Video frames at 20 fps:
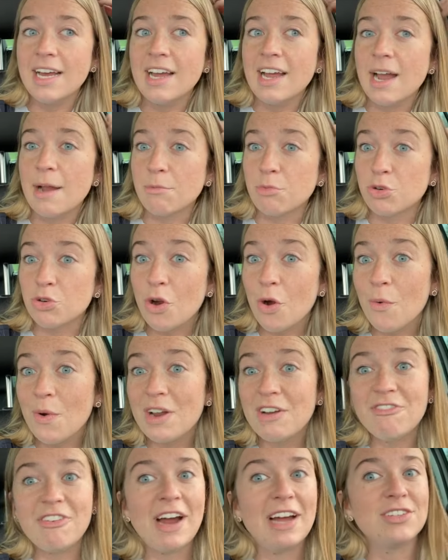am
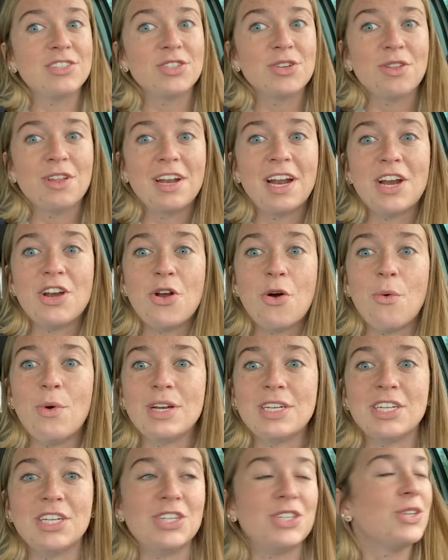growing faster than I know
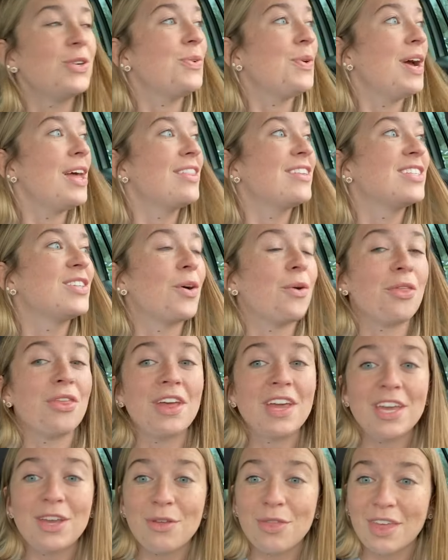what to do with. So
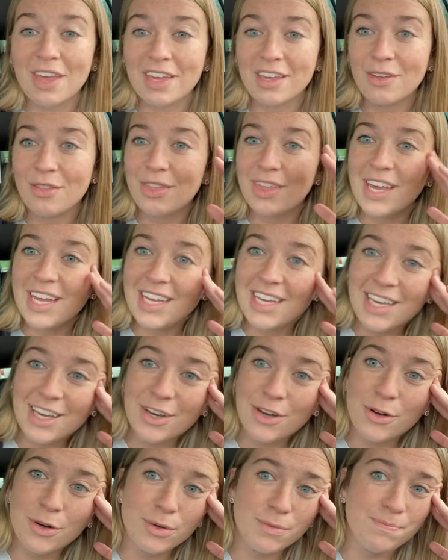thank you, thank you, thank
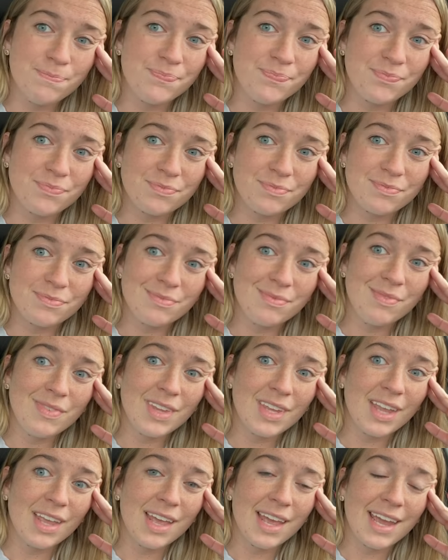you.
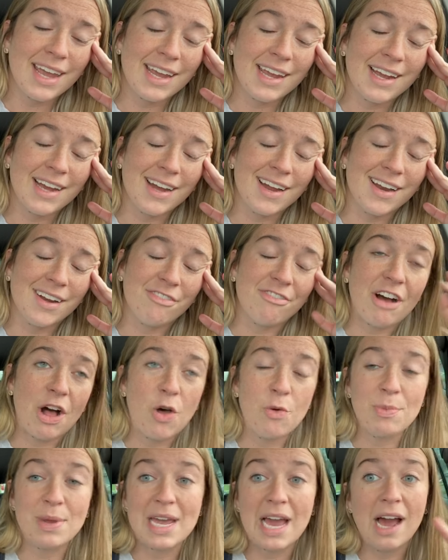And
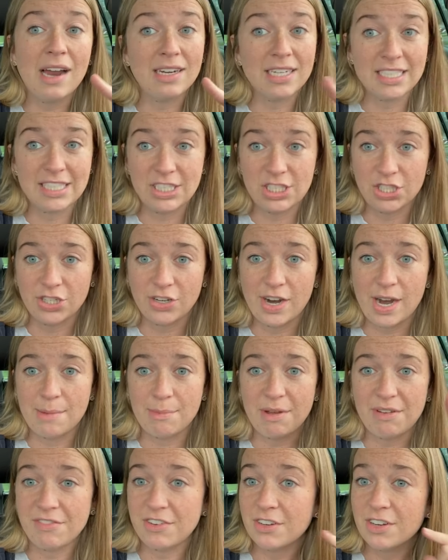follow me on
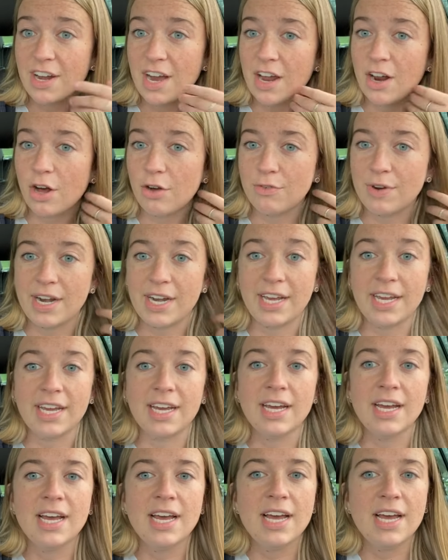Instagram if you're not already.
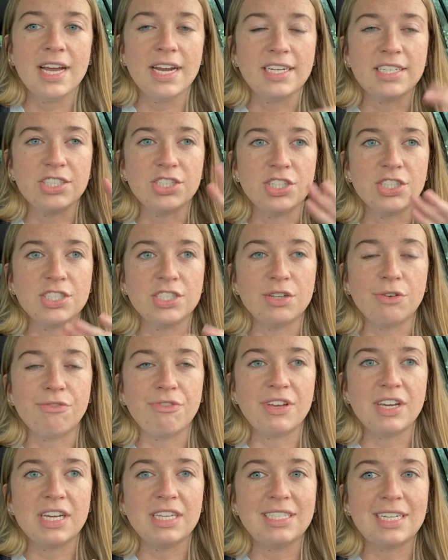It's just
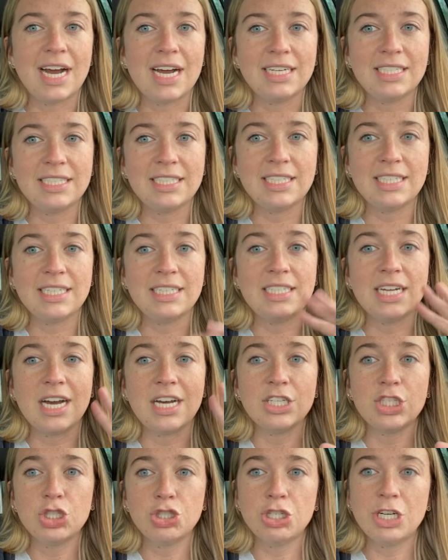
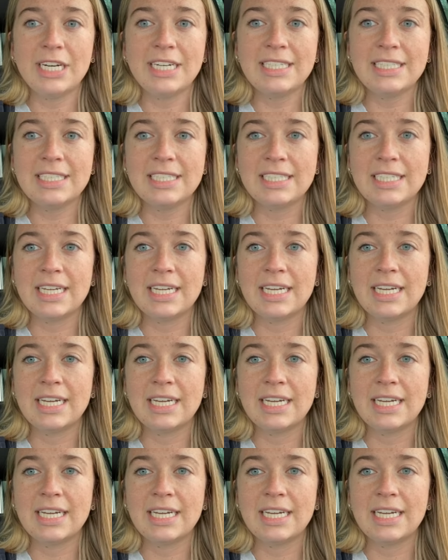sophia.d.dreas.